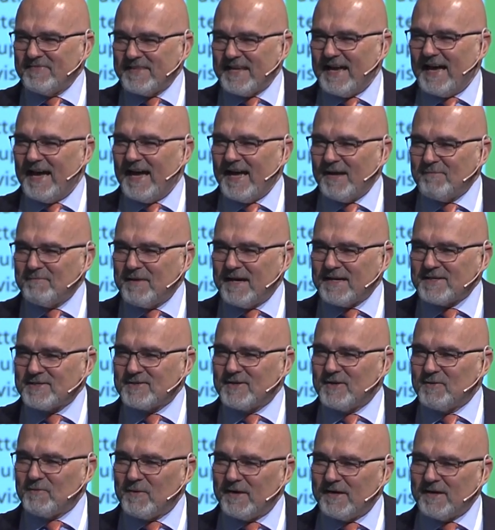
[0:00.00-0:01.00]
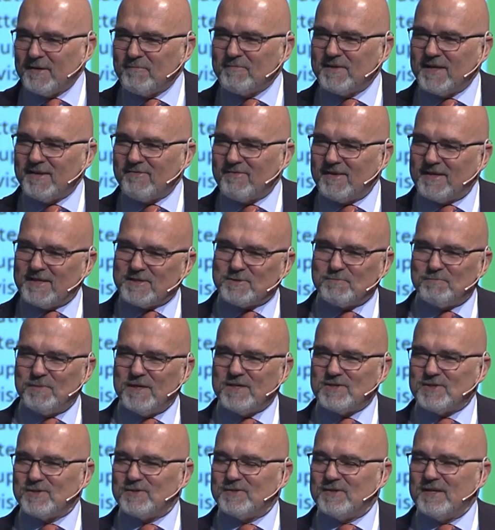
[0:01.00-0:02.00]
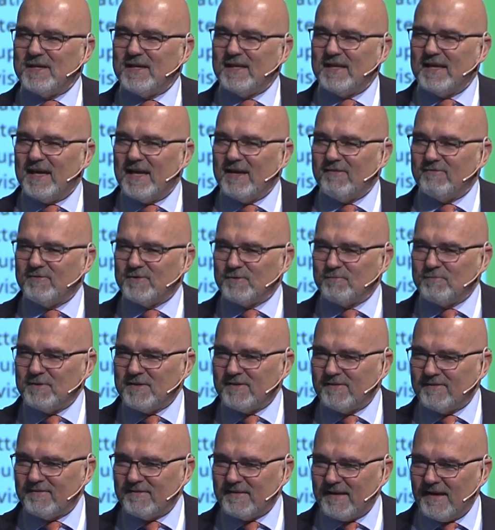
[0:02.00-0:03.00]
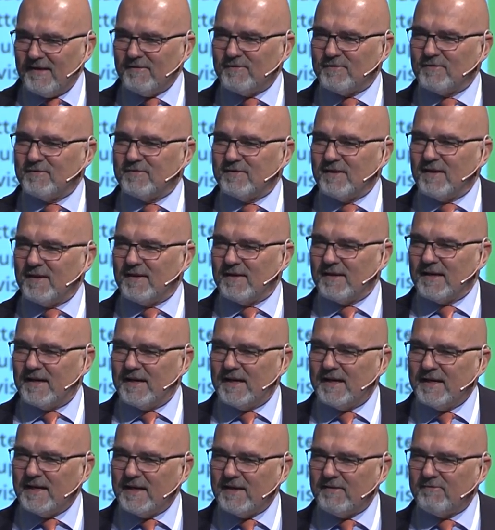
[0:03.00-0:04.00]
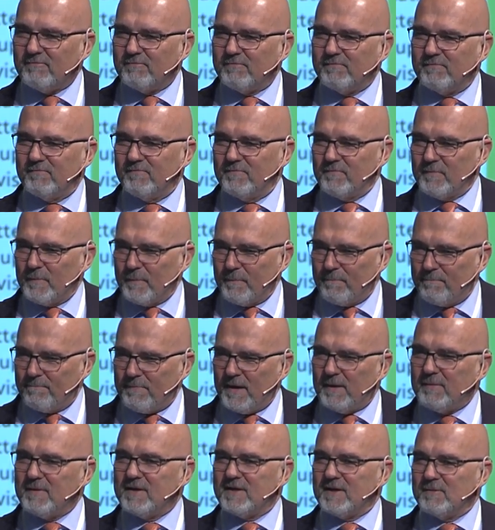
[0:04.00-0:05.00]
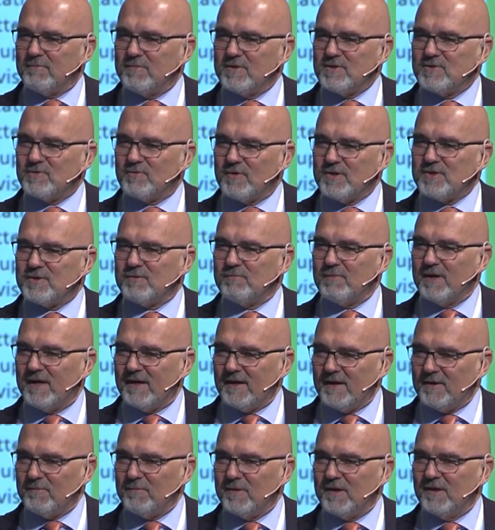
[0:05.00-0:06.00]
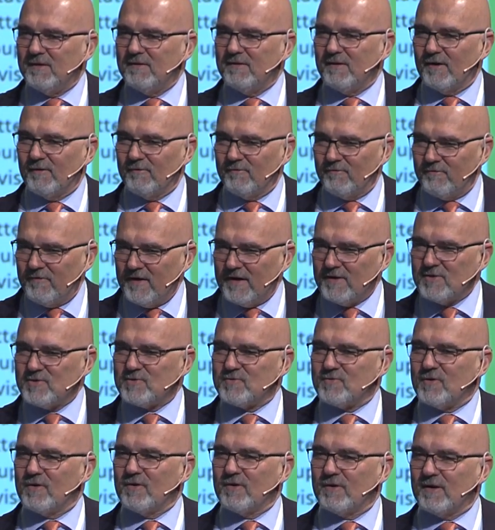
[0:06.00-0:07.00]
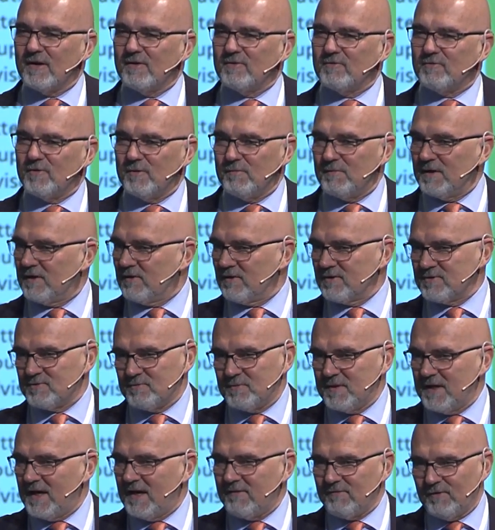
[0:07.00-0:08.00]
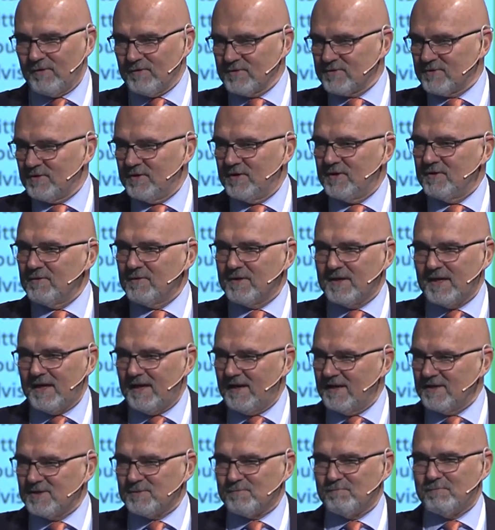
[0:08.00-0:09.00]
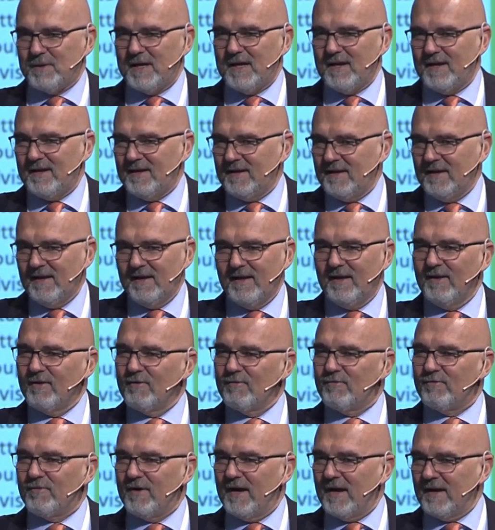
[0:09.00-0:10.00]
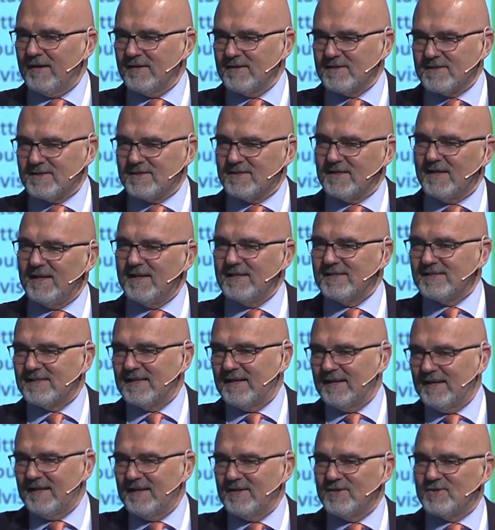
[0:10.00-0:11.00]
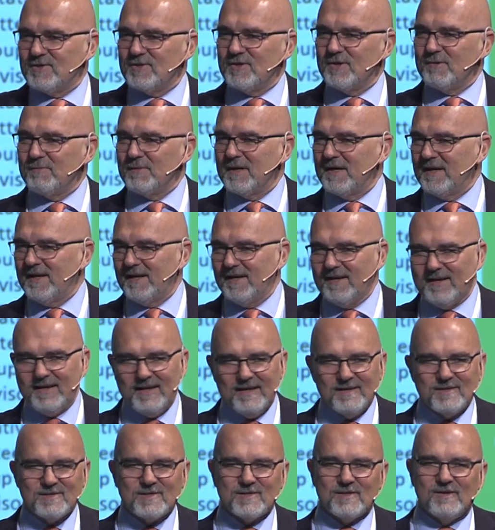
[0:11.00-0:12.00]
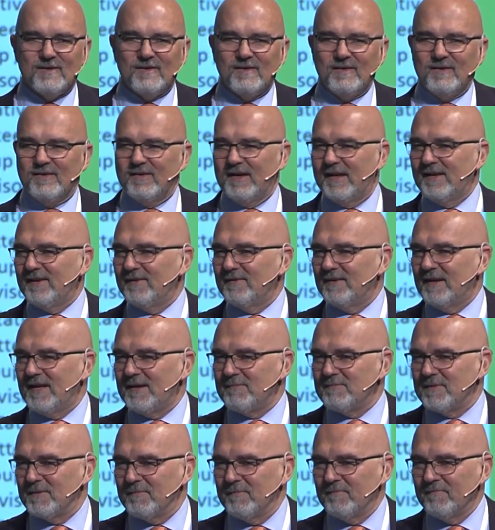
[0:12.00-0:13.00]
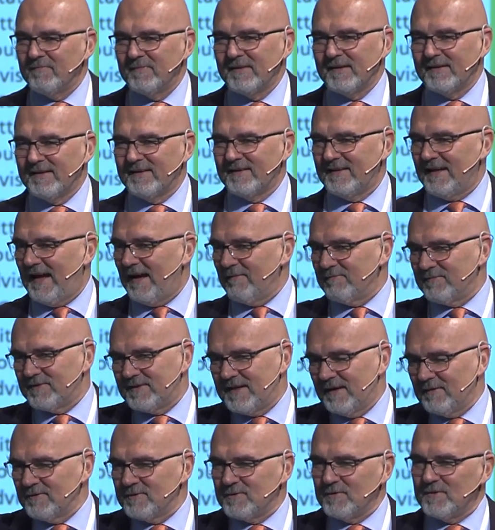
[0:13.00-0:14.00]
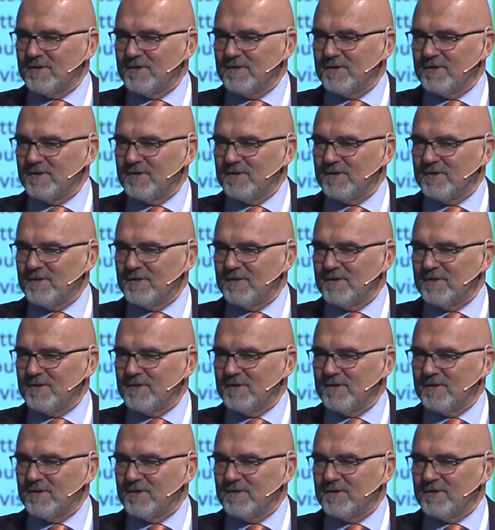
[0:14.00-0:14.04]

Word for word: I'm actually, when I'm giving a speech today, I have to, be, I have to think. I have public administration behind me a very strong country because we have also UK, Spain, France, Italy, Germany, and so on, and you name them, up down to